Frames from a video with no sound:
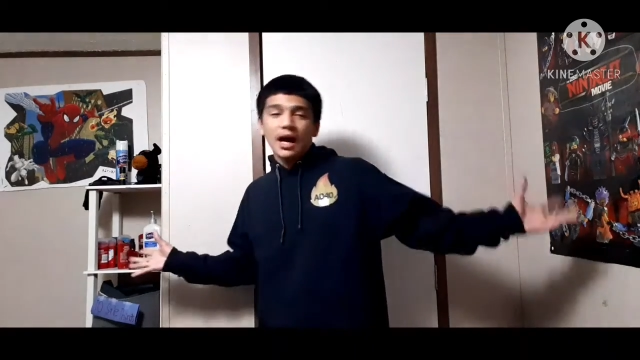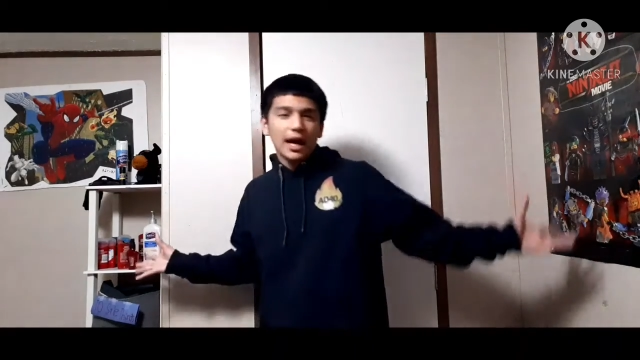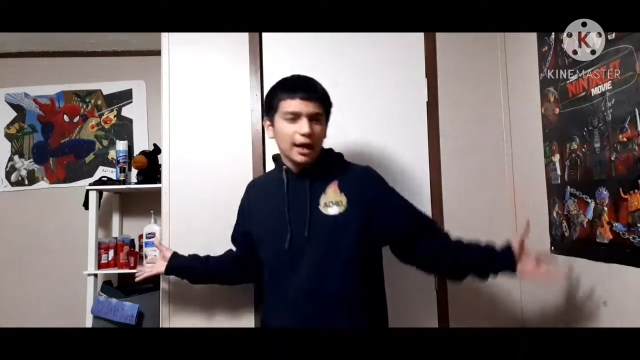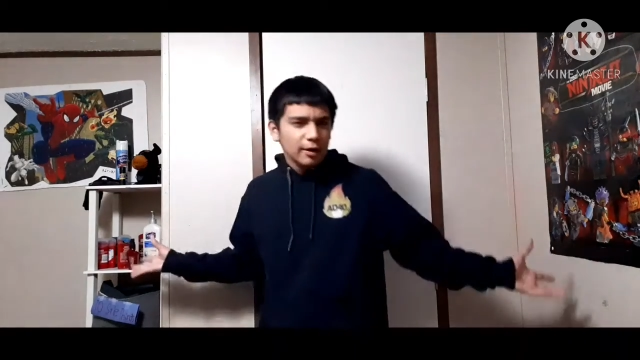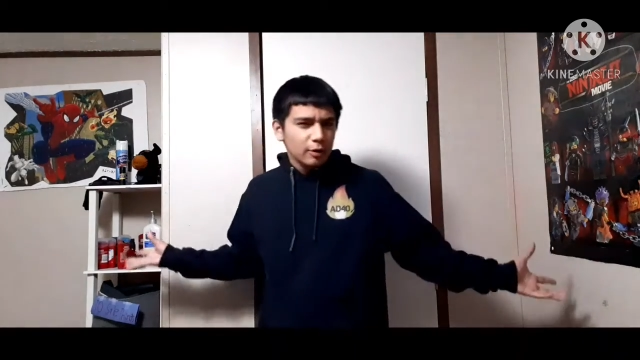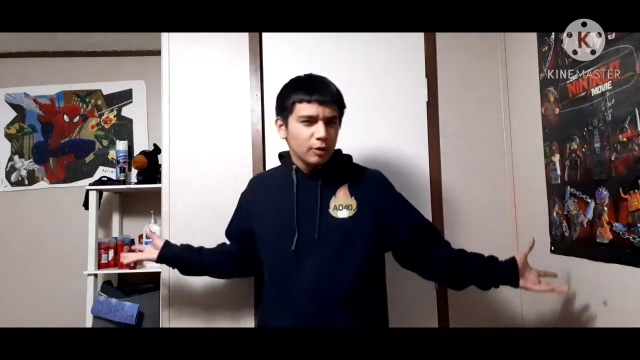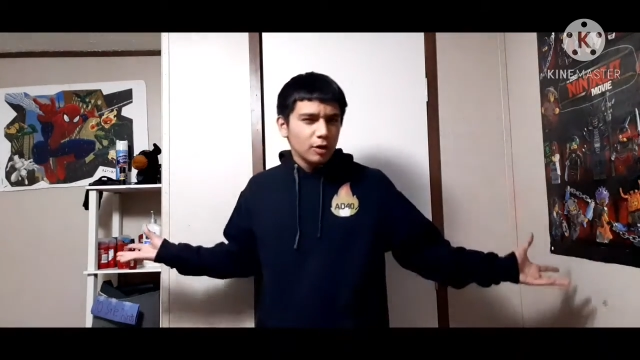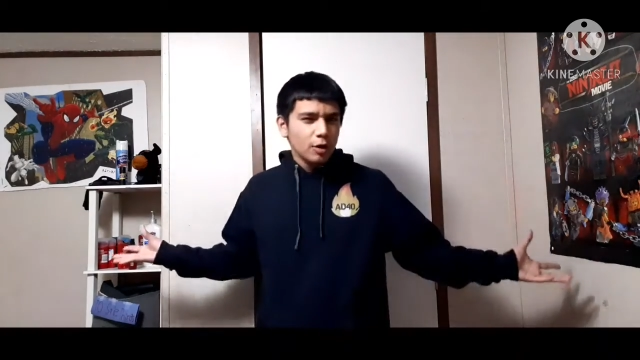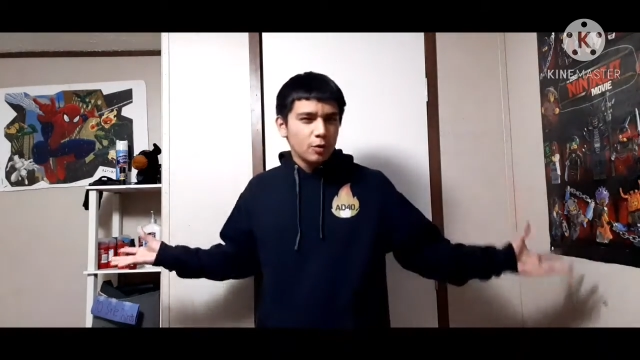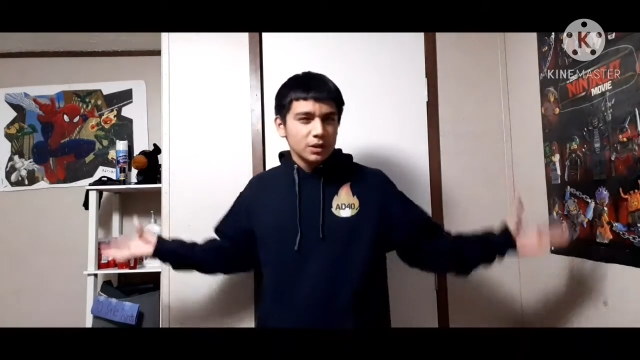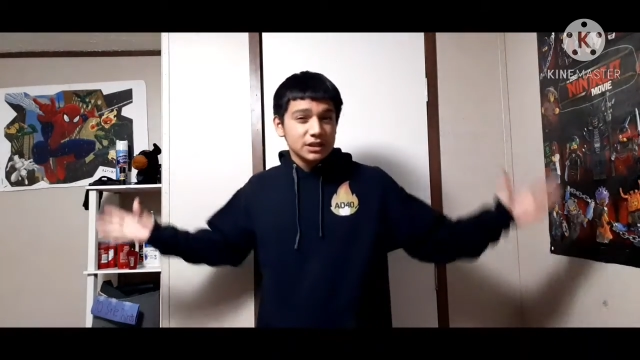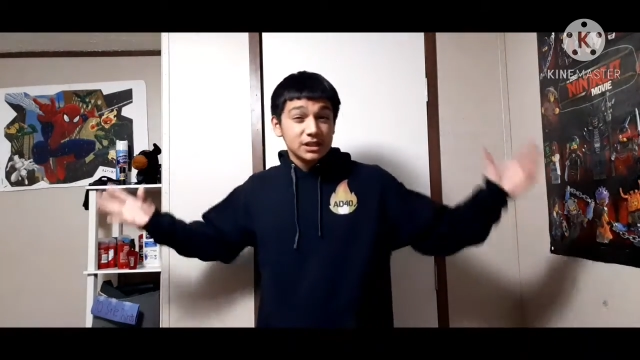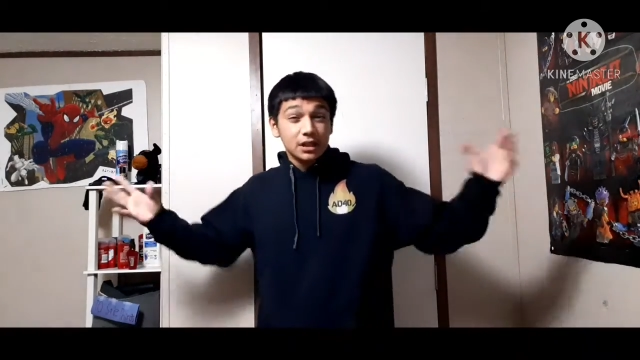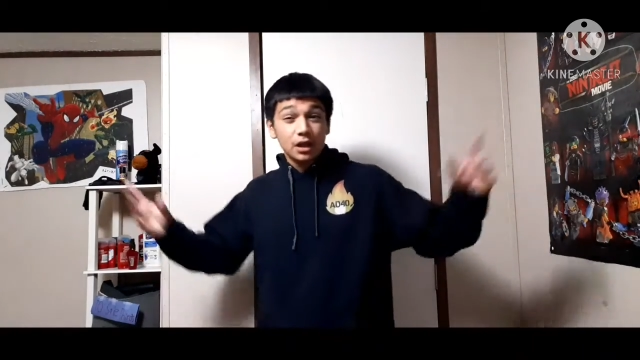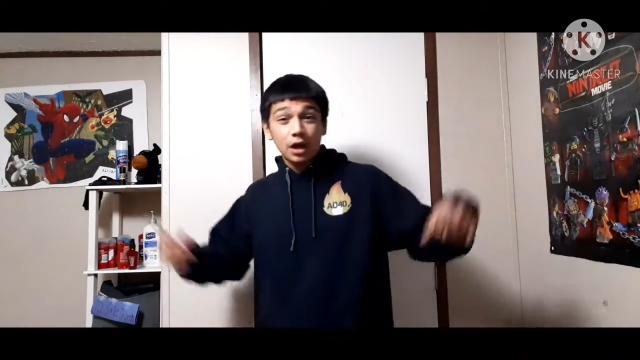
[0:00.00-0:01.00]
I don't know
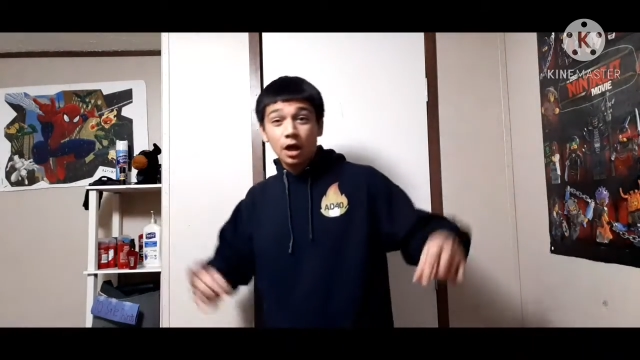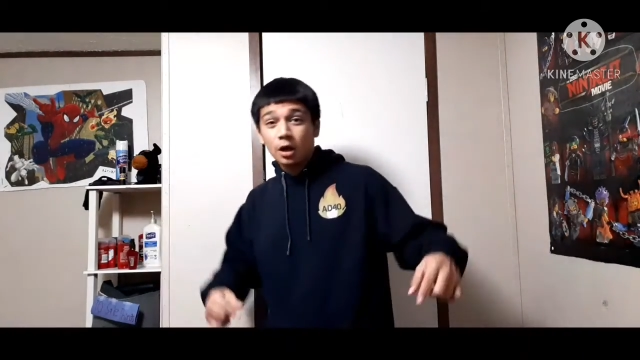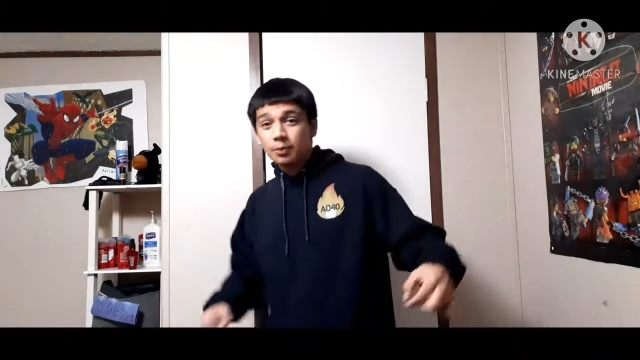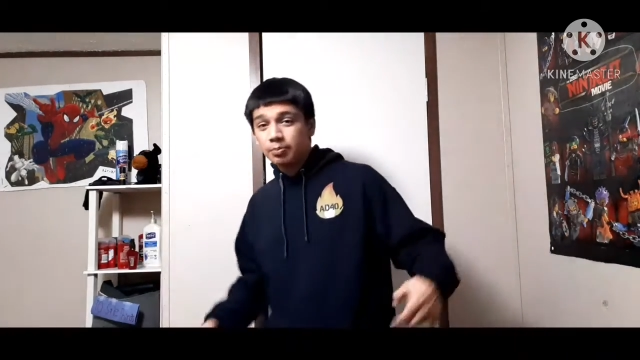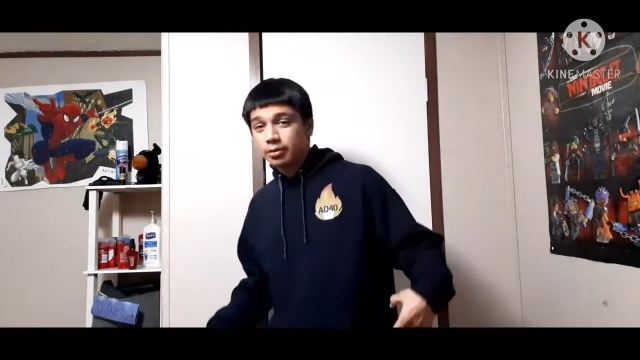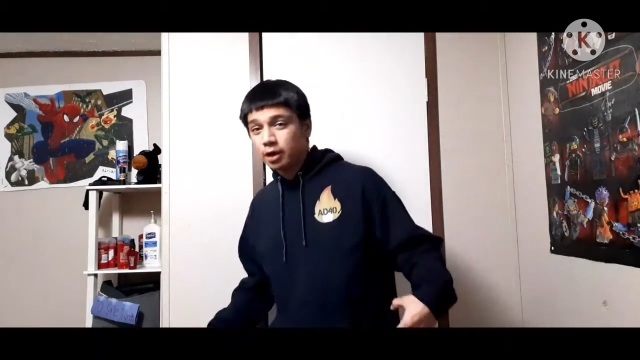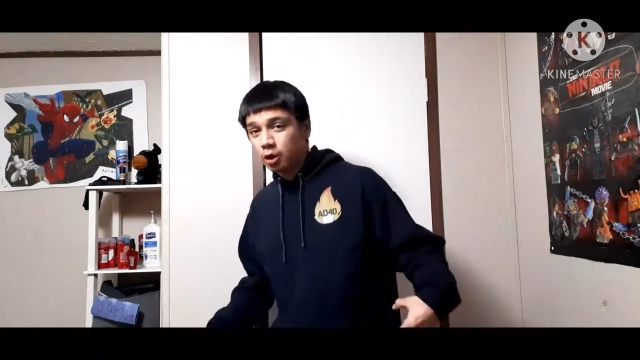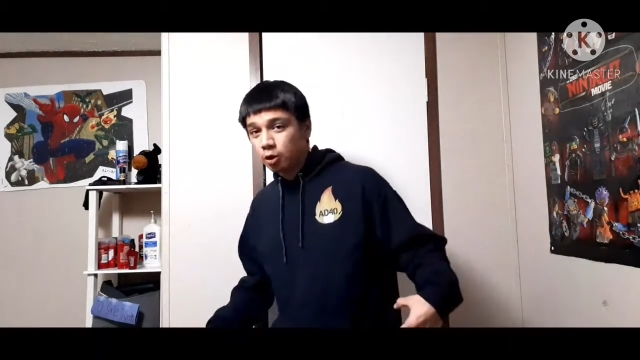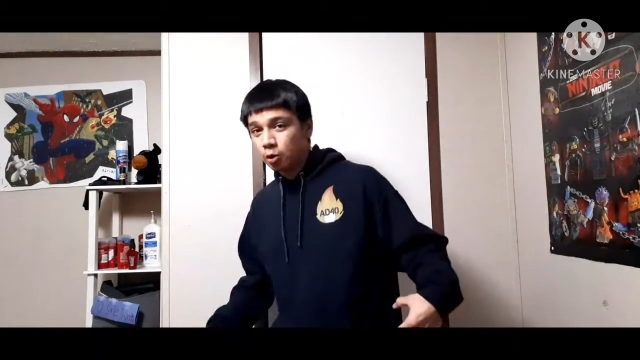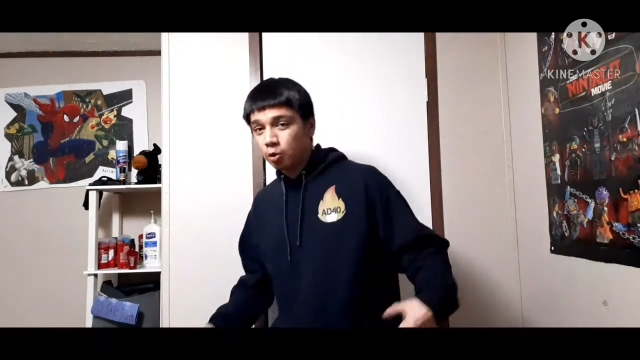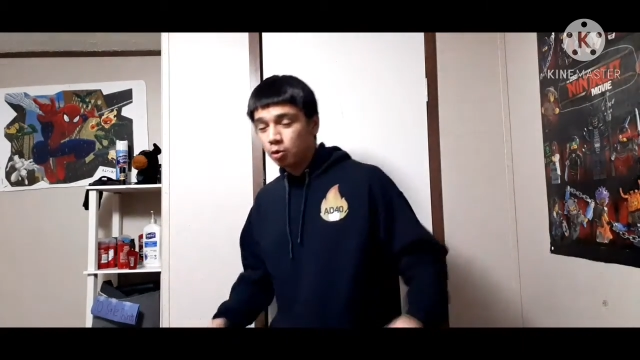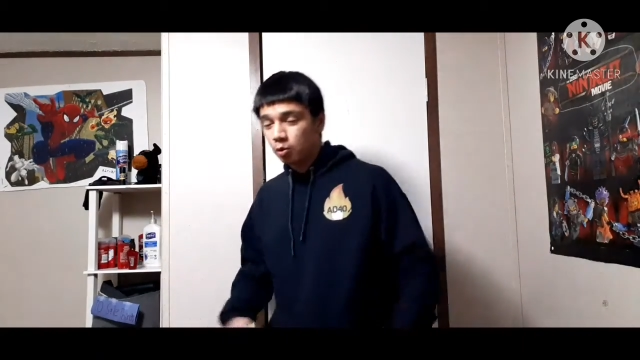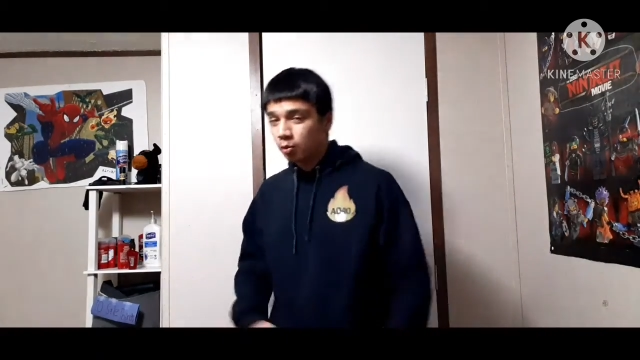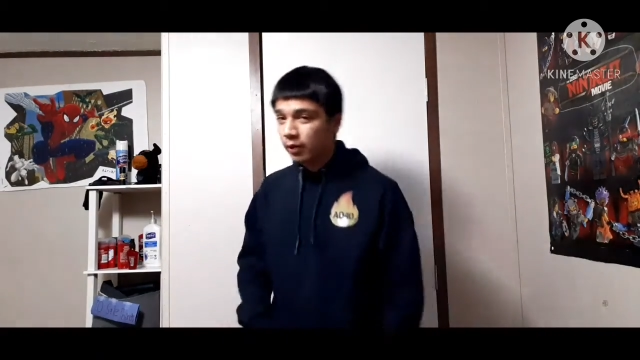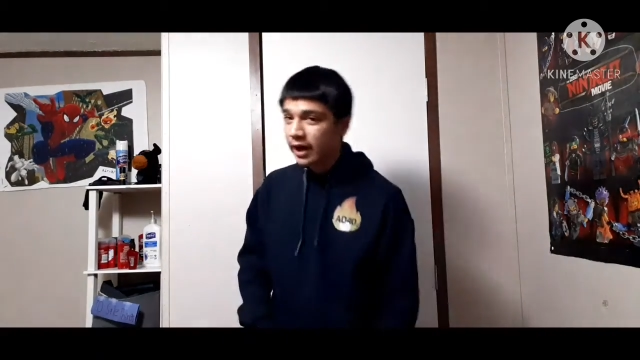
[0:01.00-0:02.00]
what to upload,
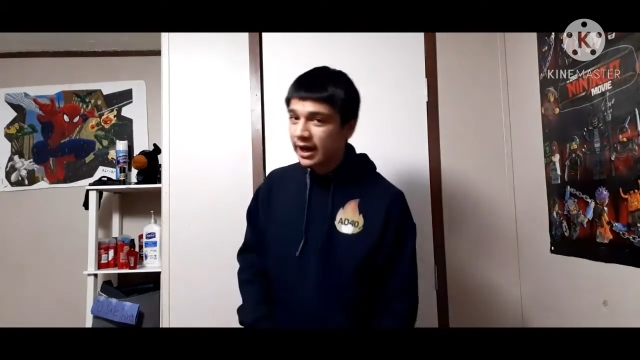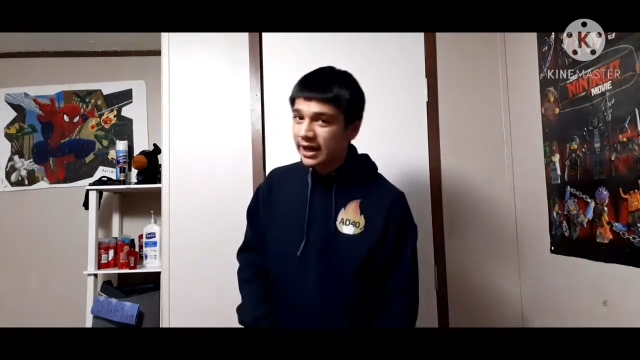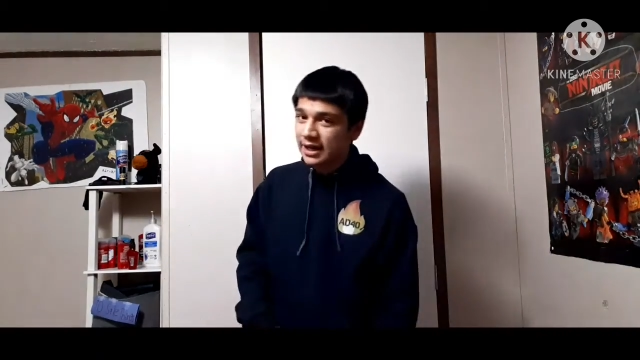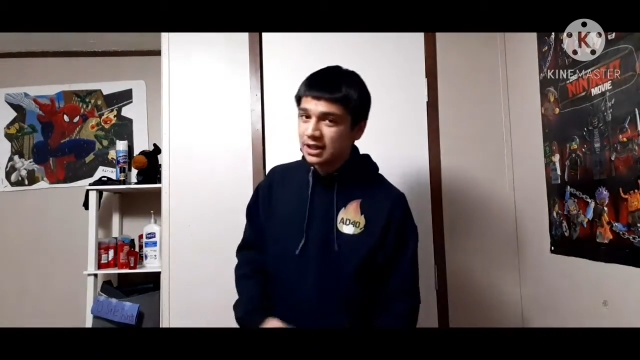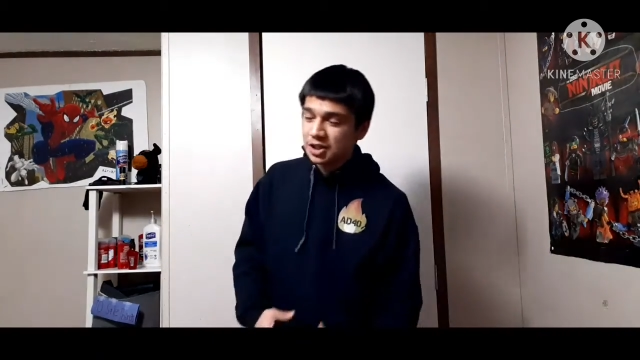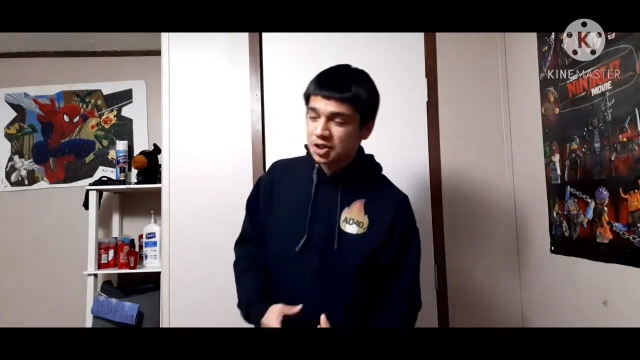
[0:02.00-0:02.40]
right?